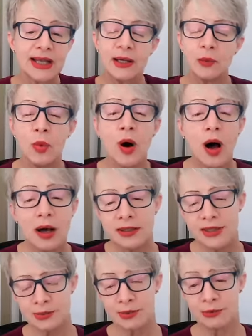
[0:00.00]
And he
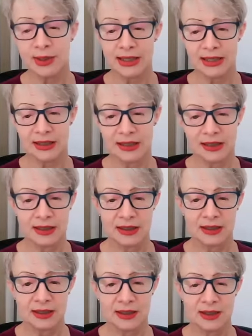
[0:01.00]
walks with me,
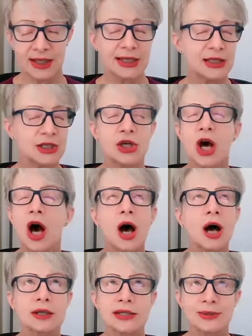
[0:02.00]
and he
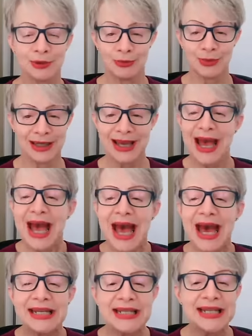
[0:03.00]
talks with me,
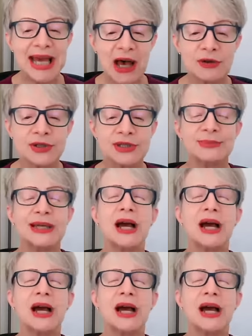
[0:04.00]
and he tells